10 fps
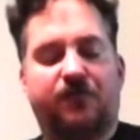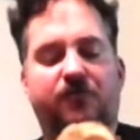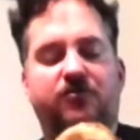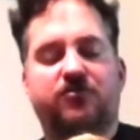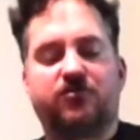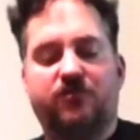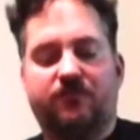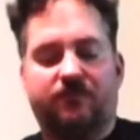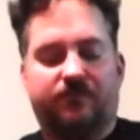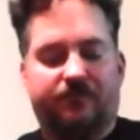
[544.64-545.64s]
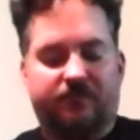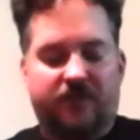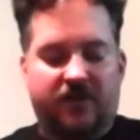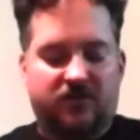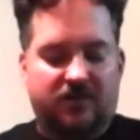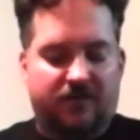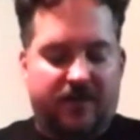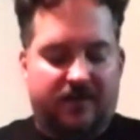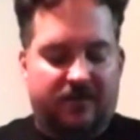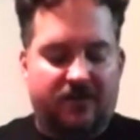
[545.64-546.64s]
further ado, well, actually, wait.
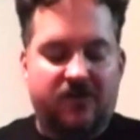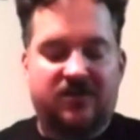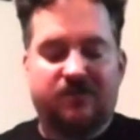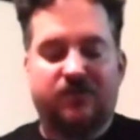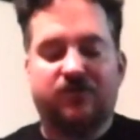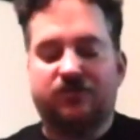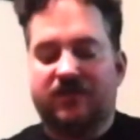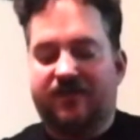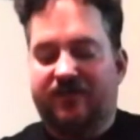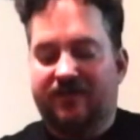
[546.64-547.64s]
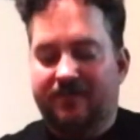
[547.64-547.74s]
There is some ado left.